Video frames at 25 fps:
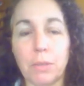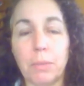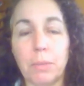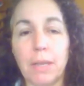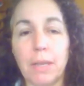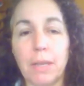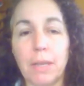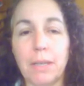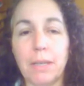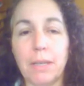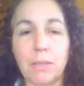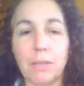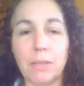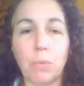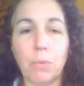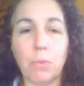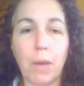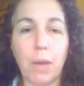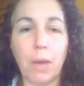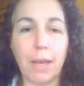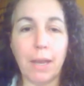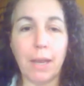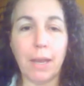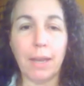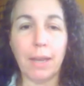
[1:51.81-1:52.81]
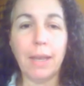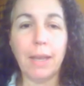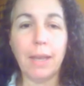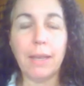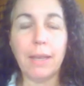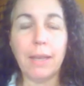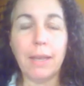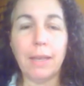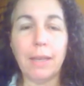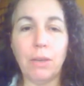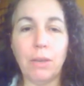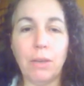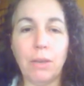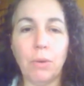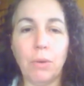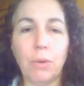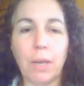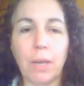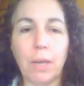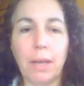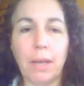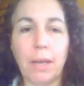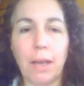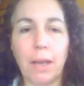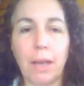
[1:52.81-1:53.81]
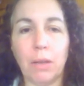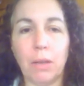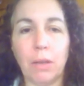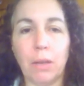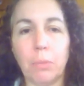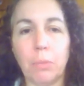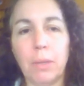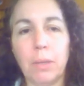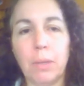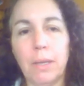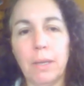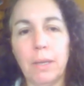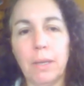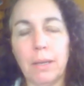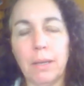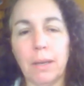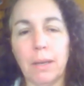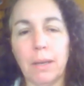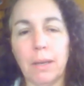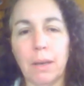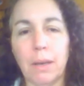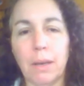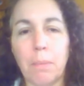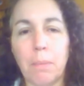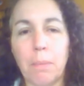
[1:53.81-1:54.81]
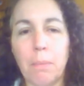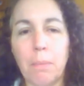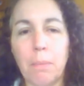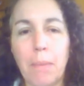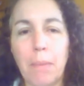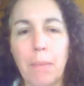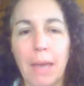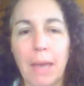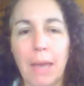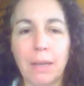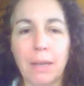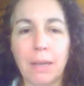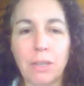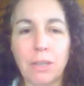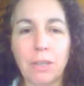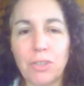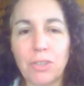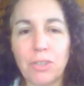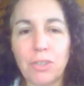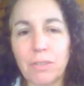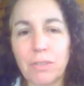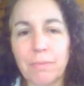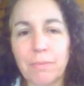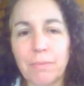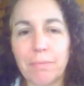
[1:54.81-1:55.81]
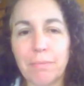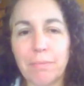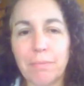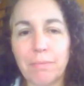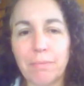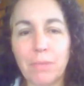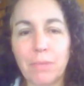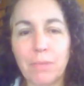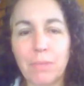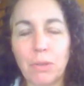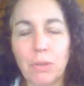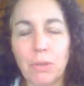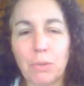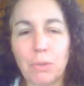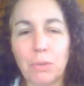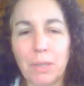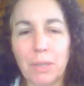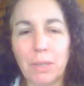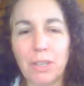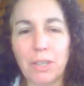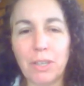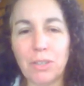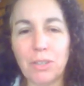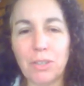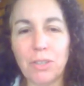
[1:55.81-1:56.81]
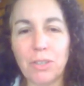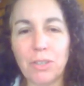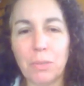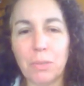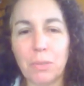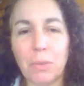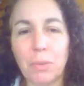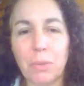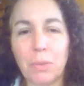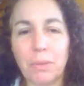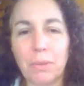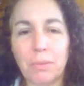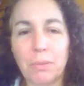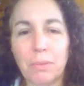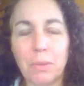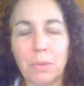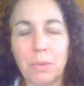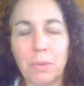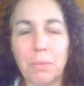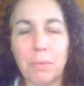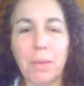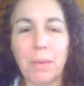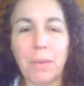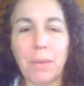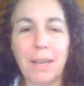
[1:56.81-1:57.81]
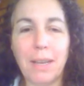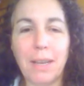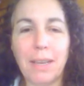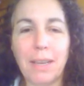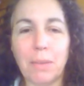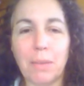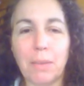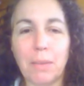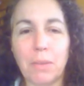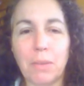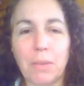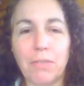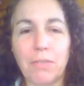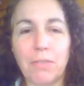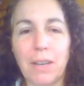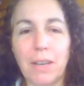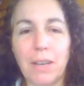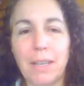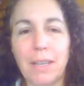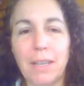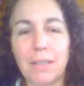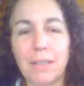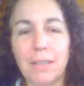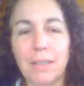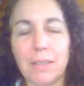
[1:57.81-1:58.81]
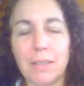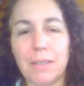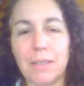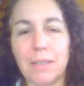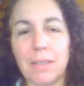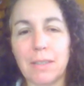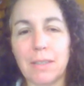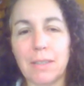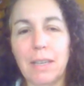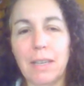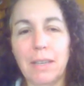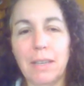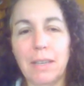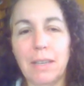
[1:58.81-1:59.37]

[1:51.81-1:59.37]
But that is a way that you can help manage your relationship with money and with finances,